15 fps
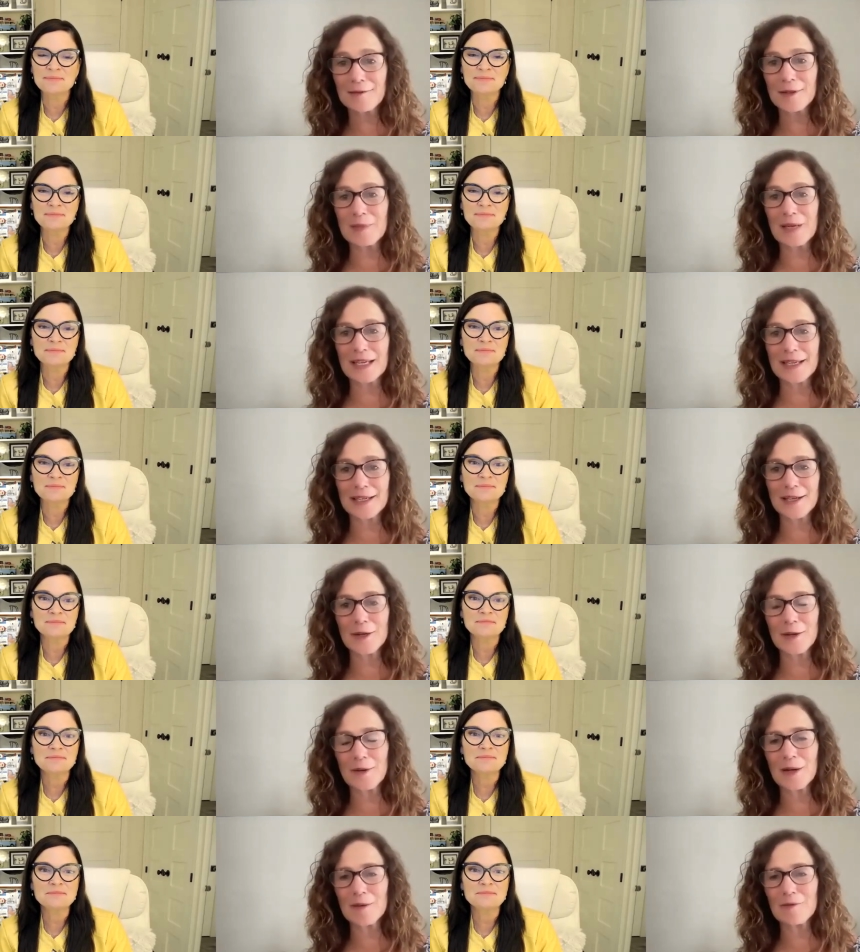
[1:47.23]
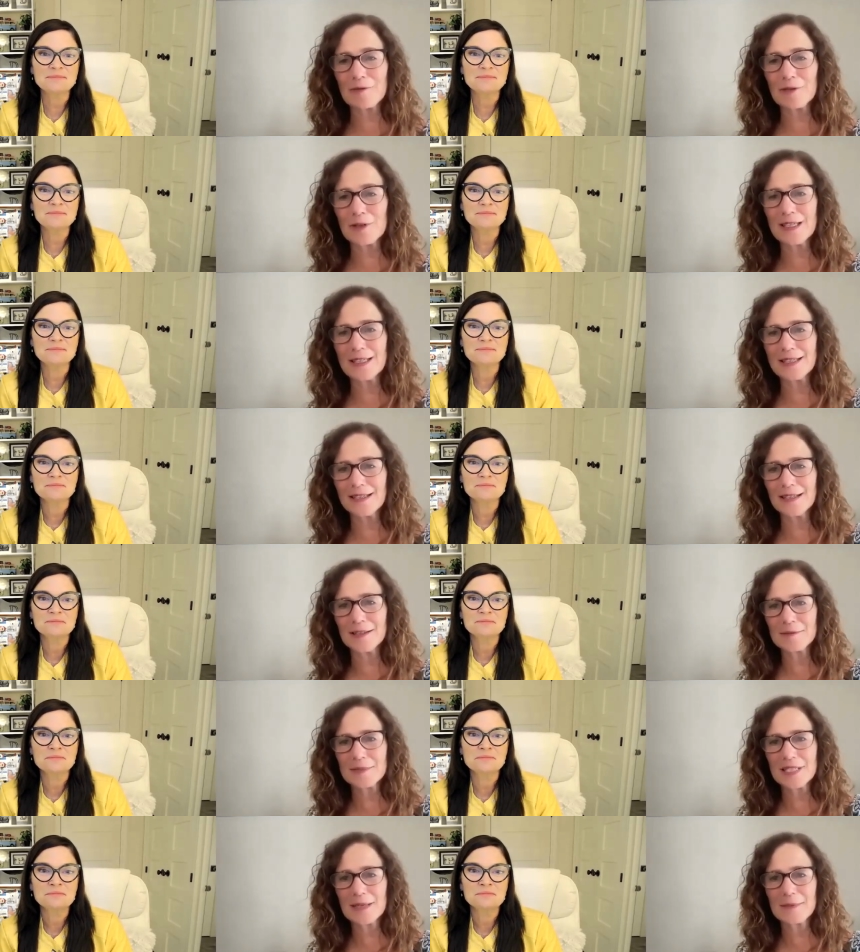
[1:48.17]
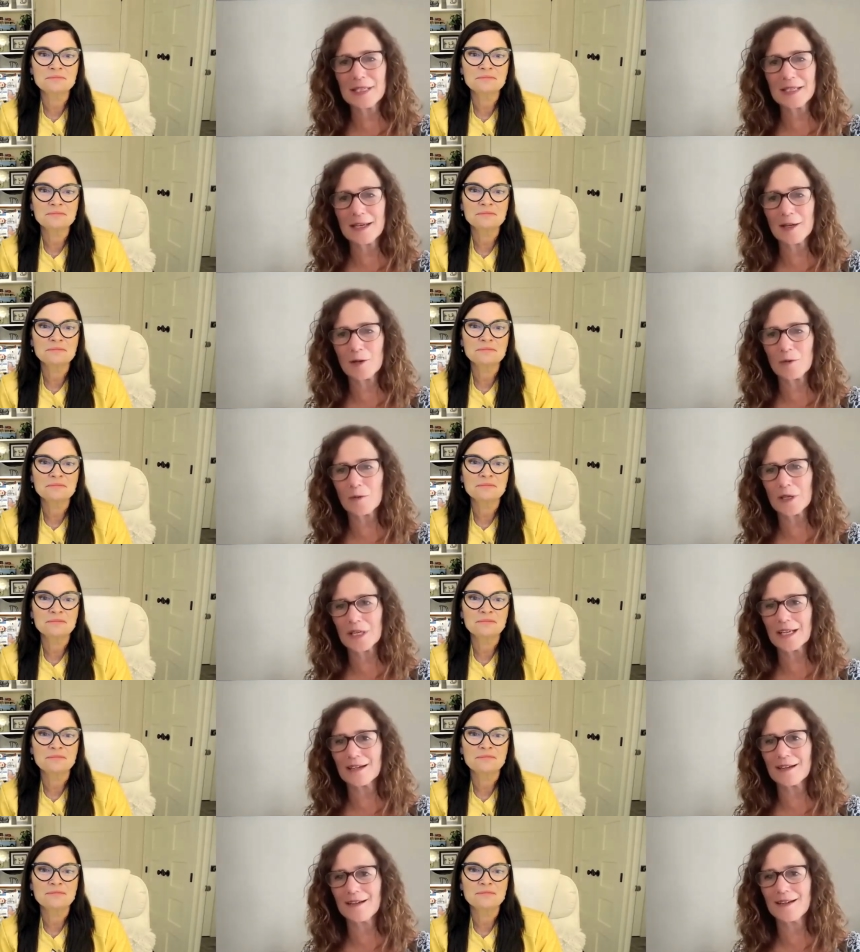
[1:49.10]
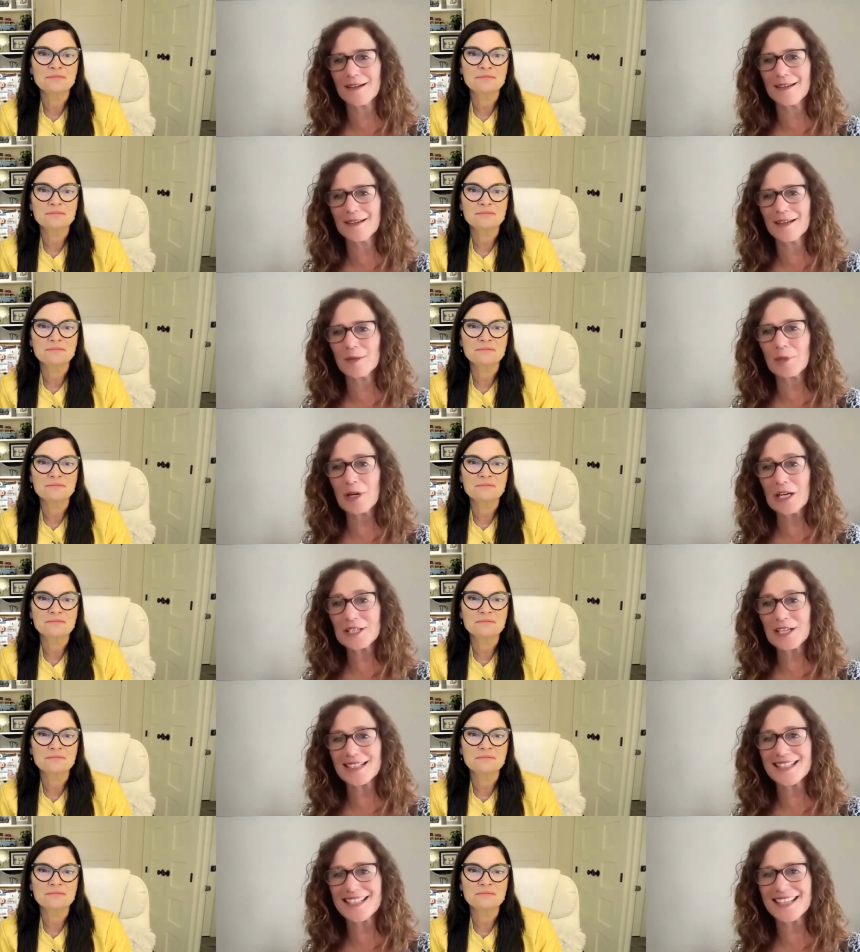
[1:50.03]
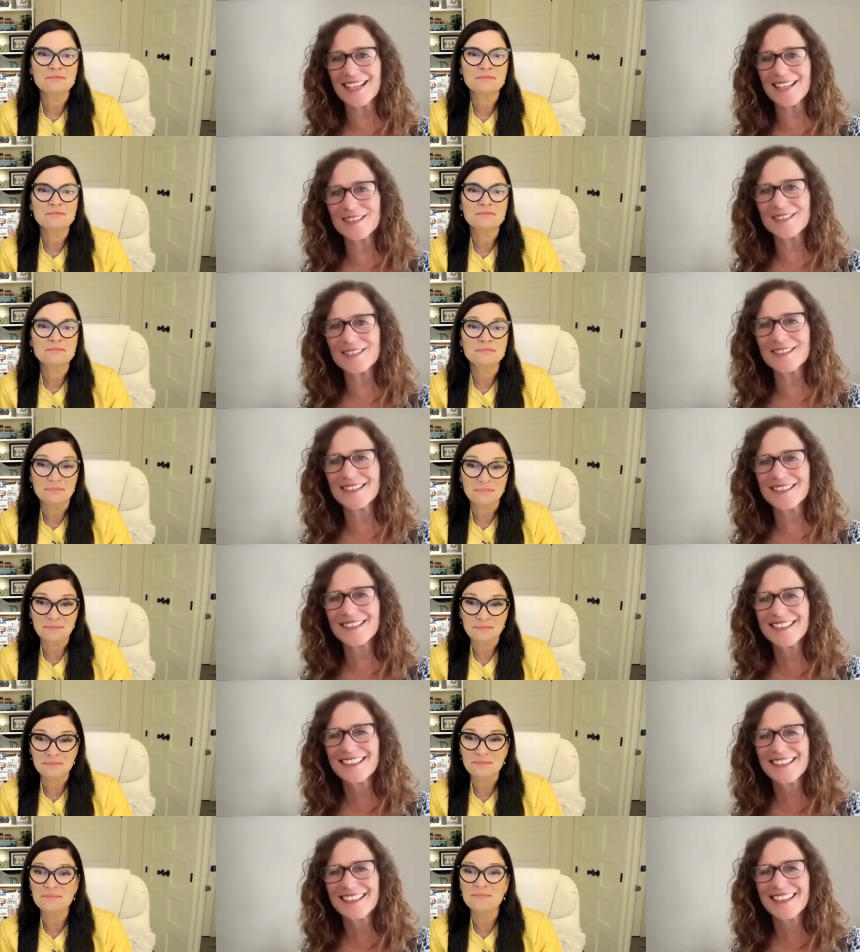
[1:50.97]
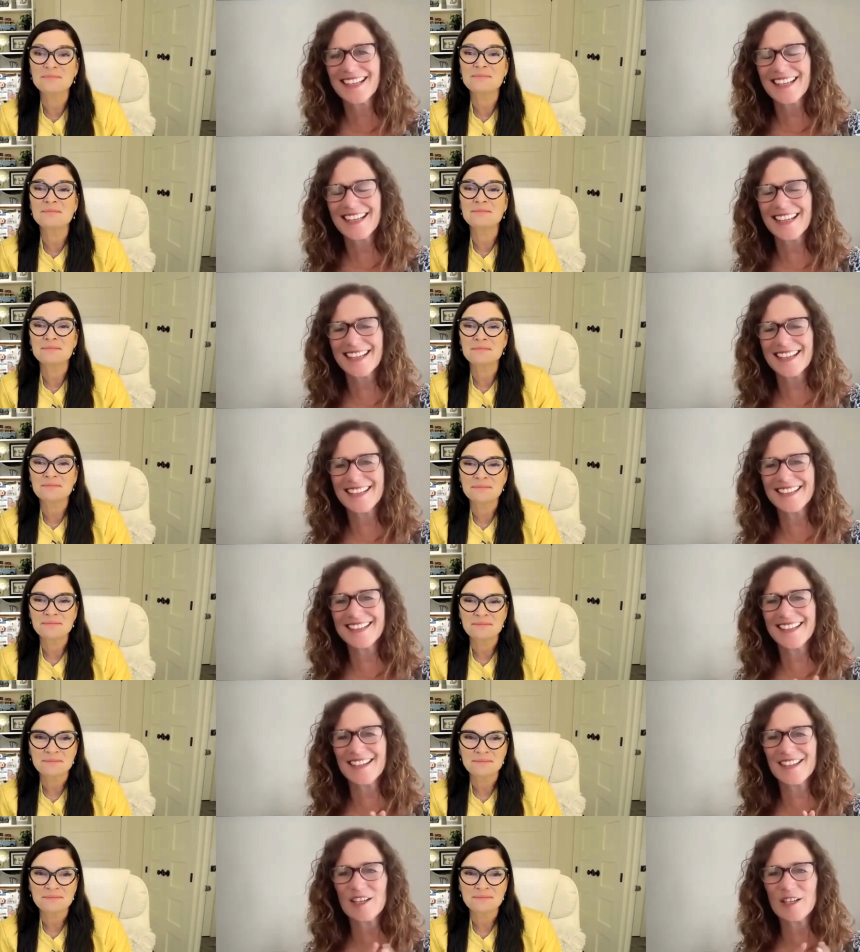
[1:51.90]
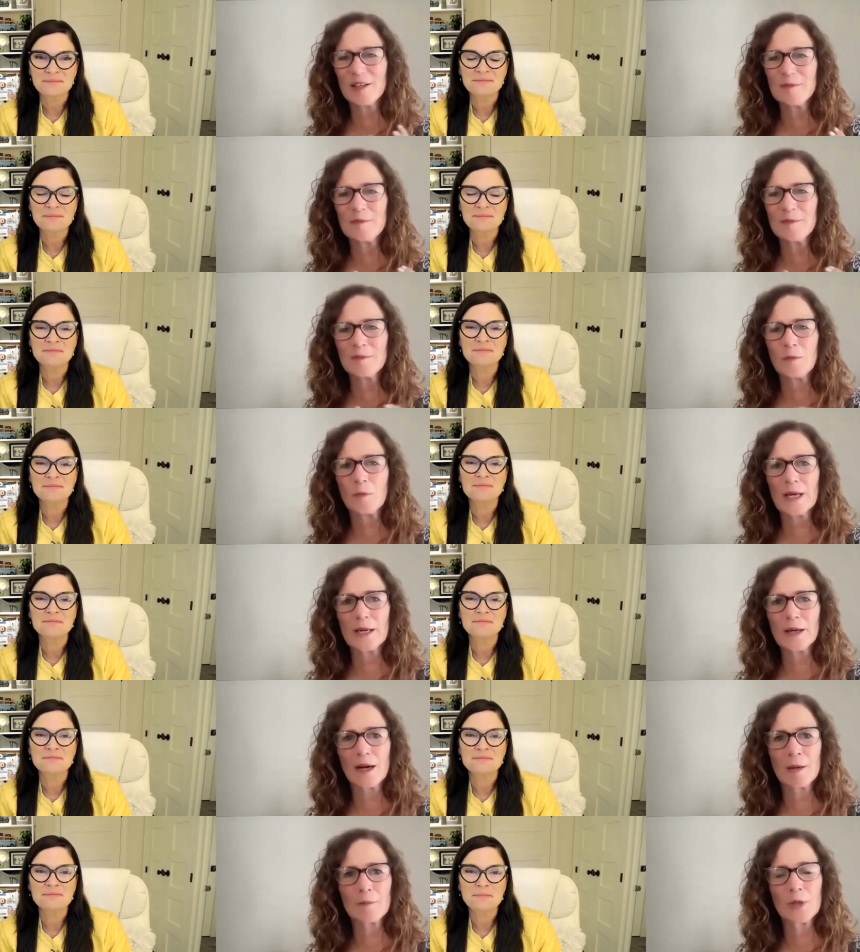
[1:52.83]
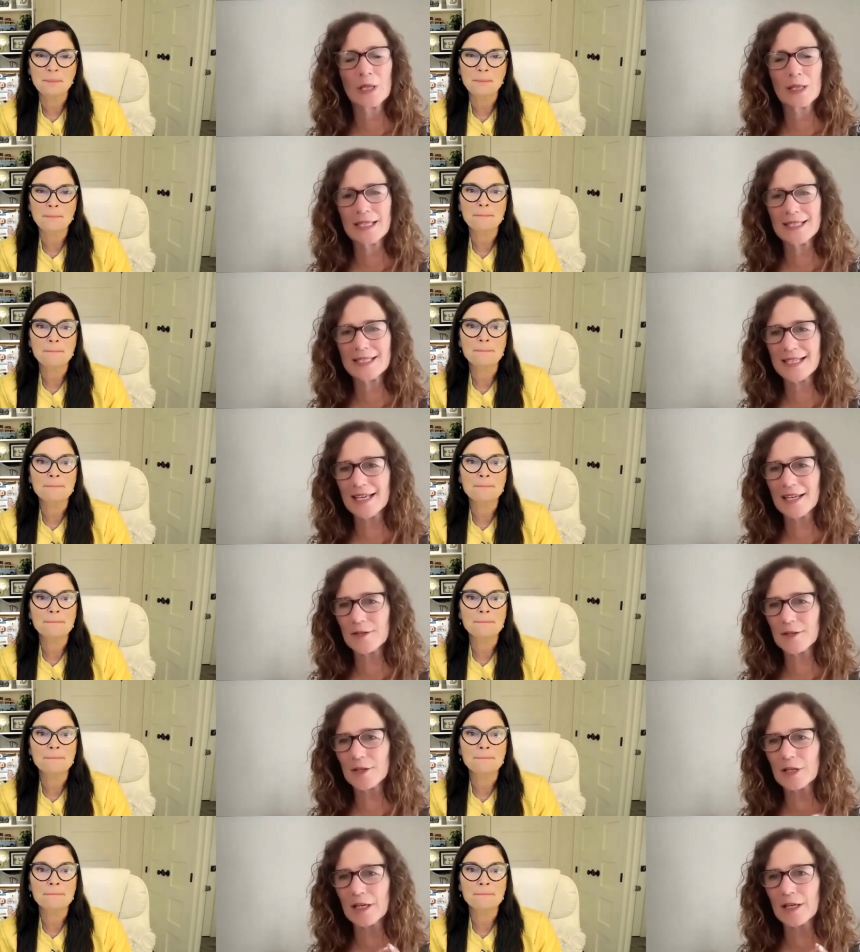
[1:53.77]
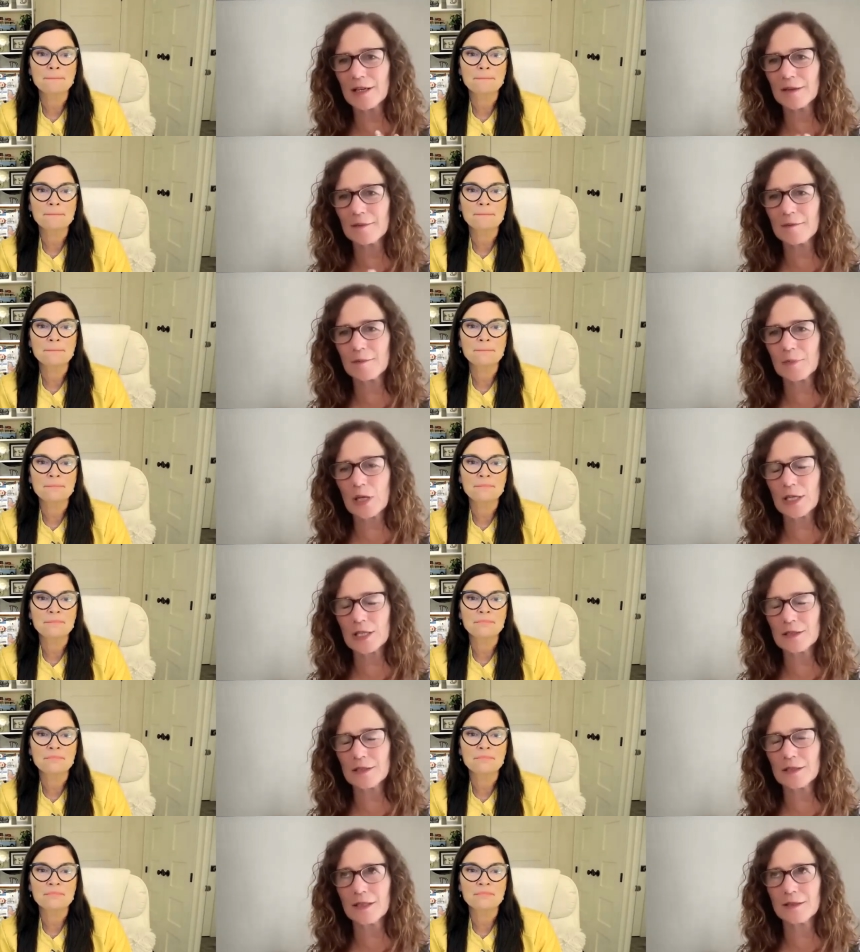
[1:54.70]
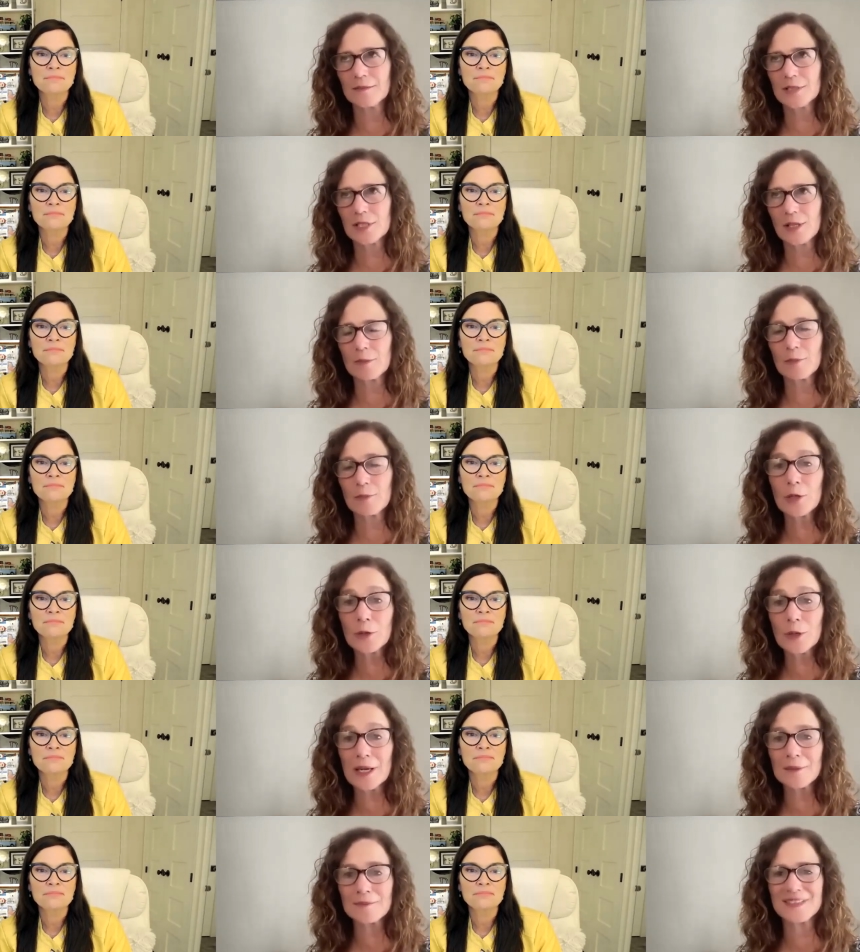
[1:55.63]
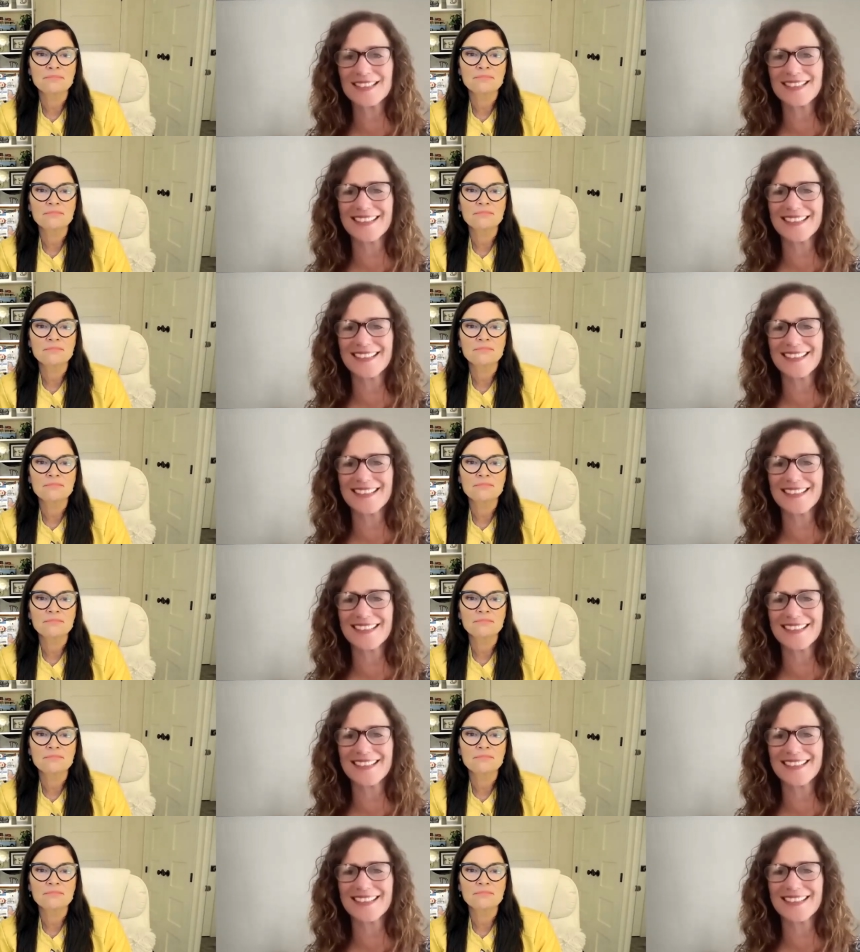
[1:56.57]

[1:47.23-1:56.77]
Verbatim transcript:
Speaker 1: everybody know up front um, Debbie and I are working on a project together and um, we I'm putting together a prod, uh, sorry program